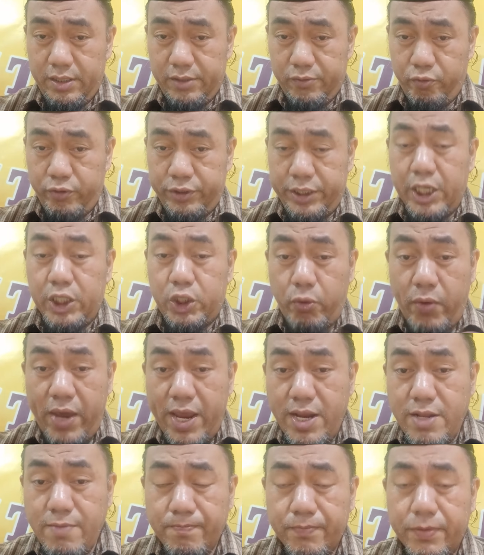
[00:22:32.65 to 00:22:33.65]
Since
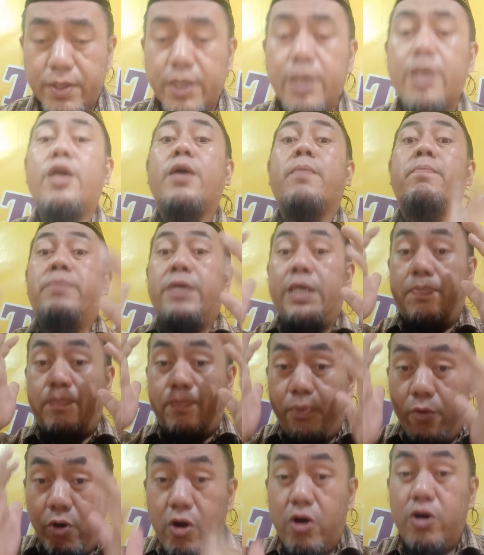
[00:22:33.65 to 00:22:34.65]
when?
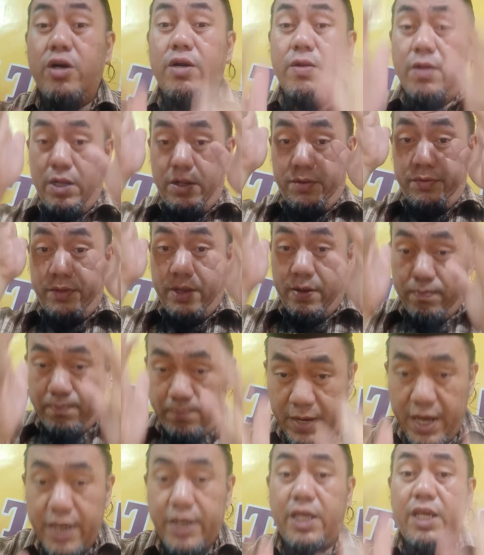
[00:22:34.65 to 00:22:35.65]
Before the
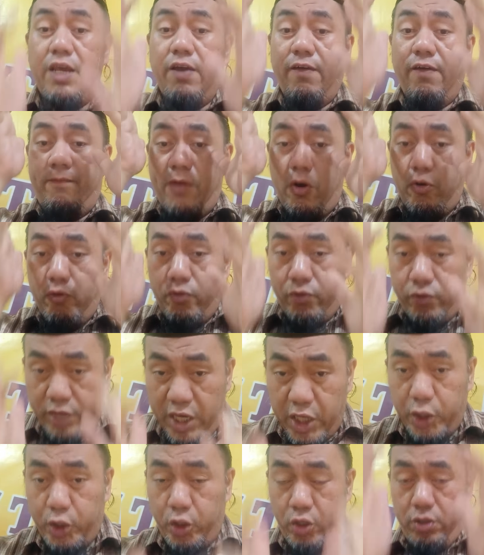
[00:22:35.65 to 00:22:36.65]
very
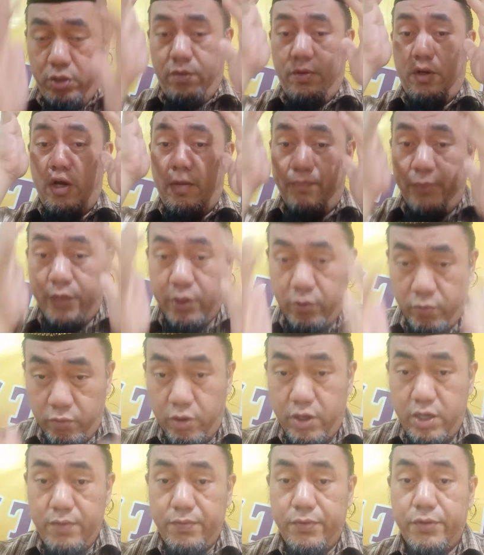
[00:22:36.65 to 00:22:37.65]
foundation of the
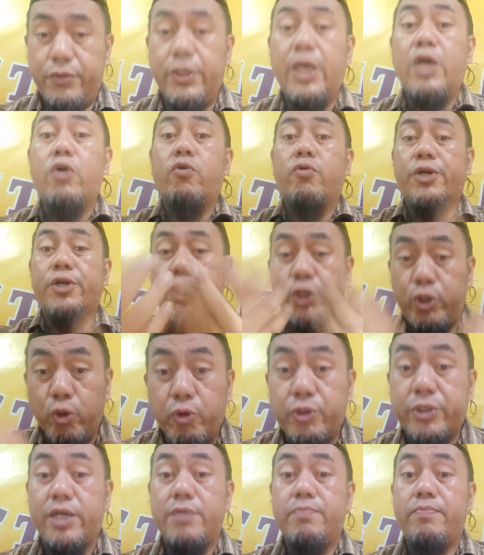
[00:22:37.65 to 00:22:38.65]
world, they were
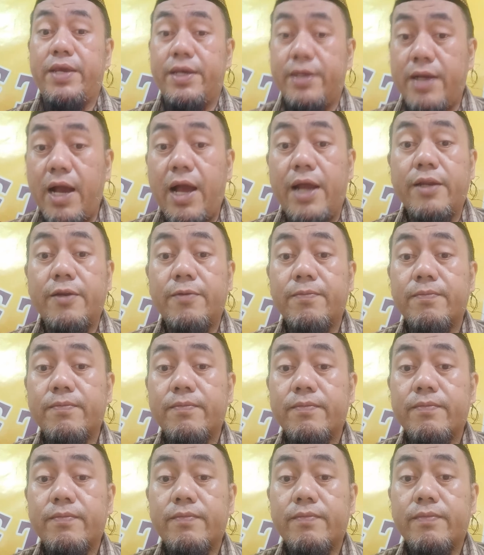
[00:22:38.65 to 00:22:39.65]
chosen by God.
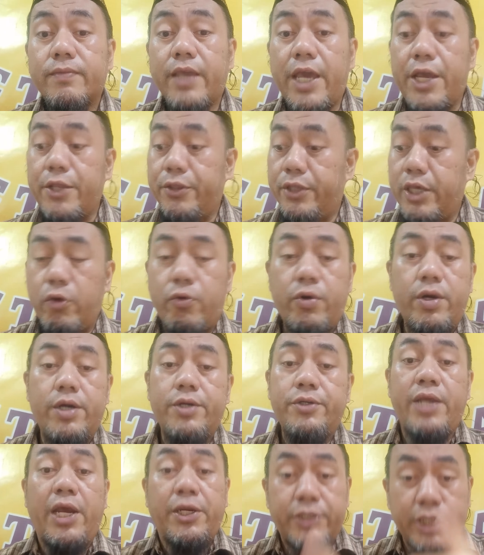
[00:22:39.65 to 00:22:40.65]
And they
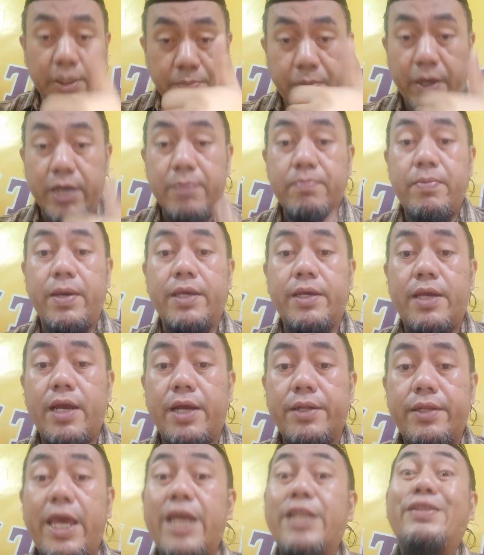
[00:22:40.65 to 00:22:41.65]
were justified by
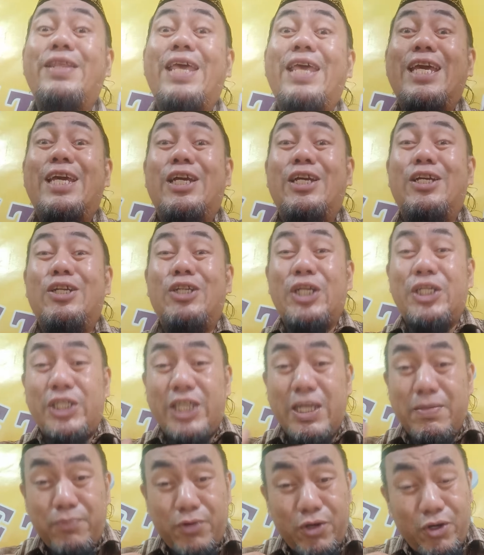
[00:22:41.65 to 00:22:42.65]
God. And they
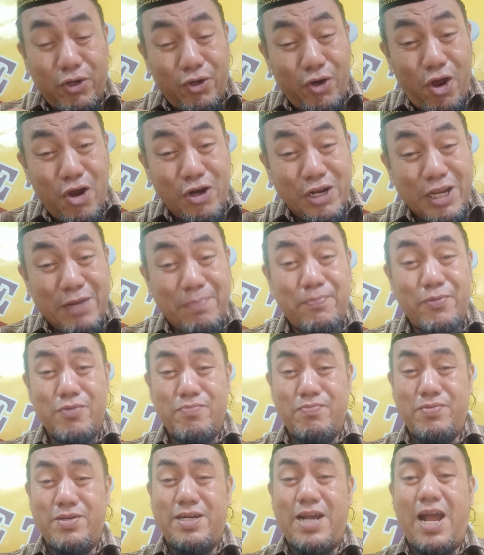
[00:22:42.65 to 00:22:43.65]
received glory
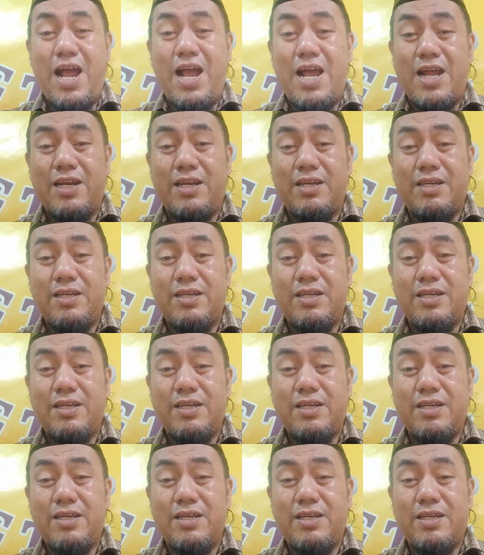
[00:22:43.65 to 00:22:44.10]
from God.